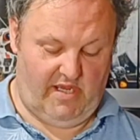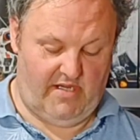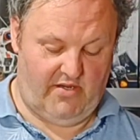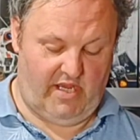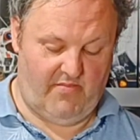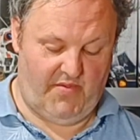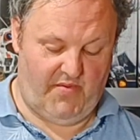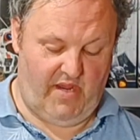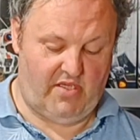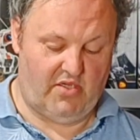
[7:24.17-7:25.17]
and a Camel
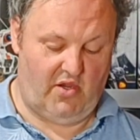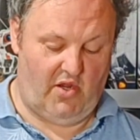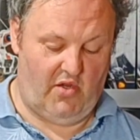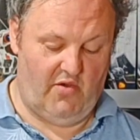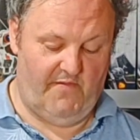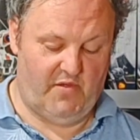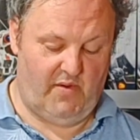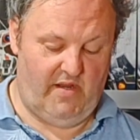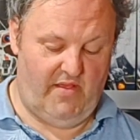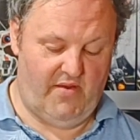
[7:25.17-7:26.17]
3X has got a low of
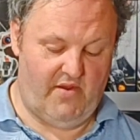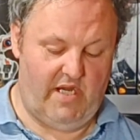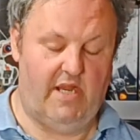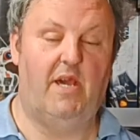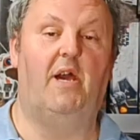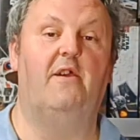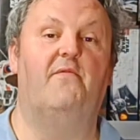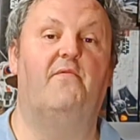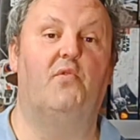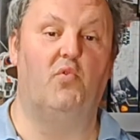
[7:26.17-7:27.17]
23 and a high
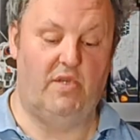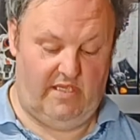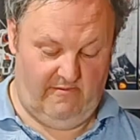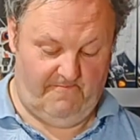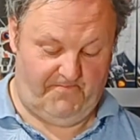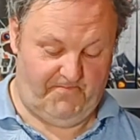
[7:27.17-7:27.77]
of 40.